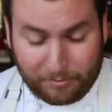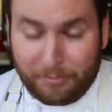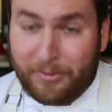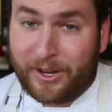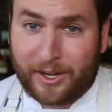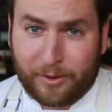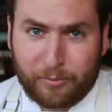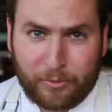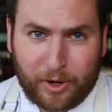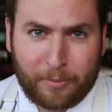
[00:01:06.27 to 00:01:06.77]

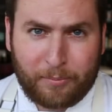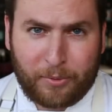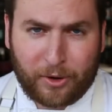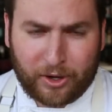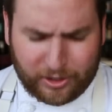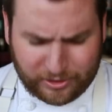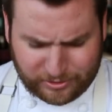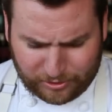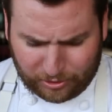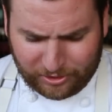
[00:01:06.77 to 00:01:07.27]
Medium rare
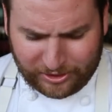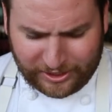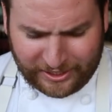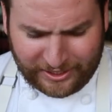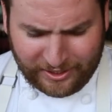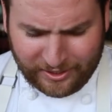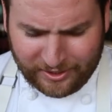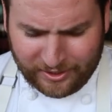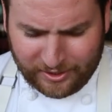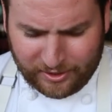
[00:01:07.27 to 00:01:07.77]
burgers
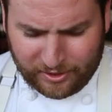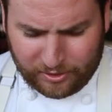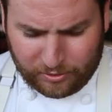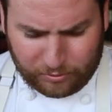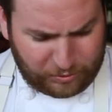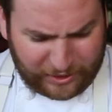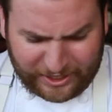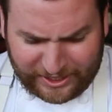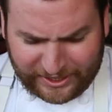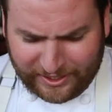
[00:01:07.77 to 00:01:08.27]
only?
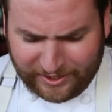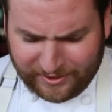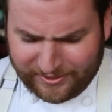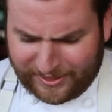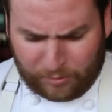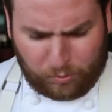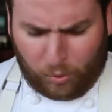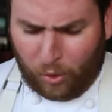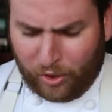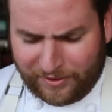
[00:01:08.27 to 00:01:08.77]
Really?
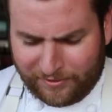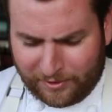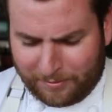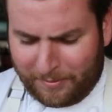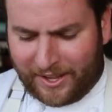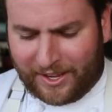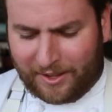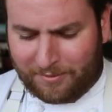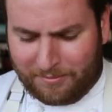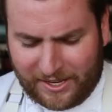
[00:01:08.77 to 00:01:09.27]
They won't even
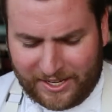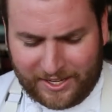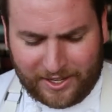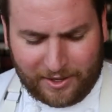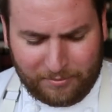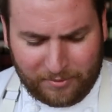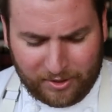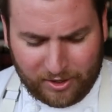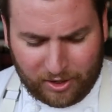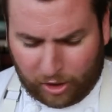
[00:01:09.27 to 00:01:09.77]
make it
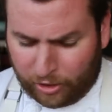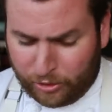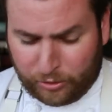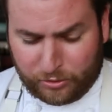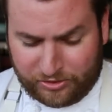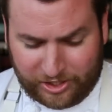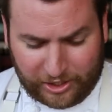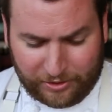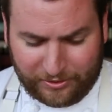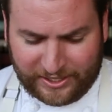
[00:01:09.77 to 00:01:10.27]
medium? Are you
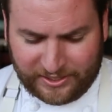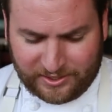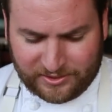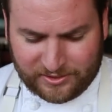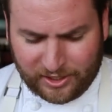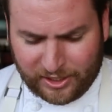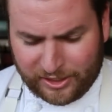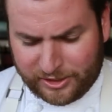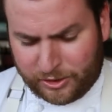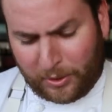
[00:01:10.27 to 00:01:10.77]

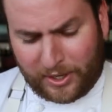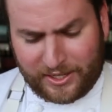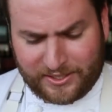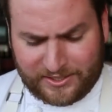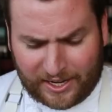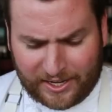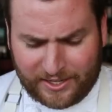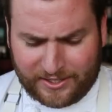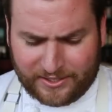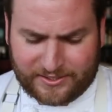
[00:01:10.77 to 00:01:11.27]
serious? So I
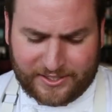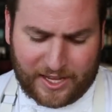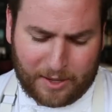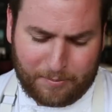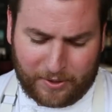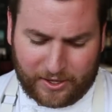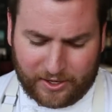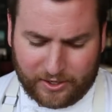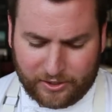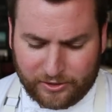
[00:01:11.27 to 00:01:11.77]
decided to
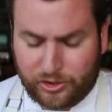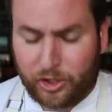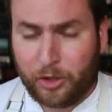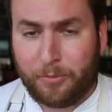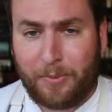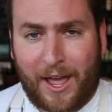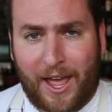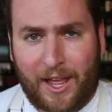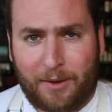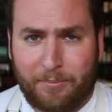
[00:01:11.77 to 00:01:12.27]
skip it. Too
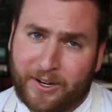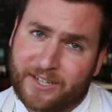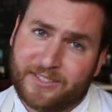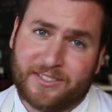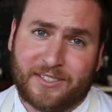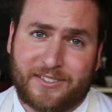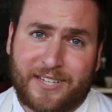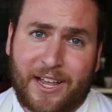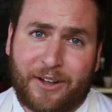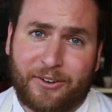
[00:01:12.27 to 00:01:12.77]
bad, because
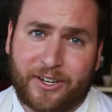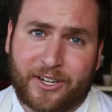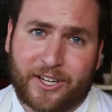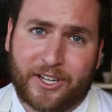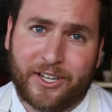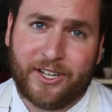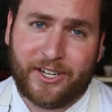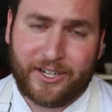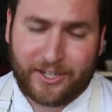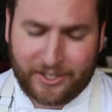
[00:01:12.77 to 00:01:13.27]
it sounded
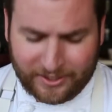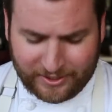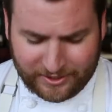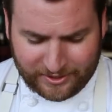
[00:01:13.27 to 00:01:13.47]
good.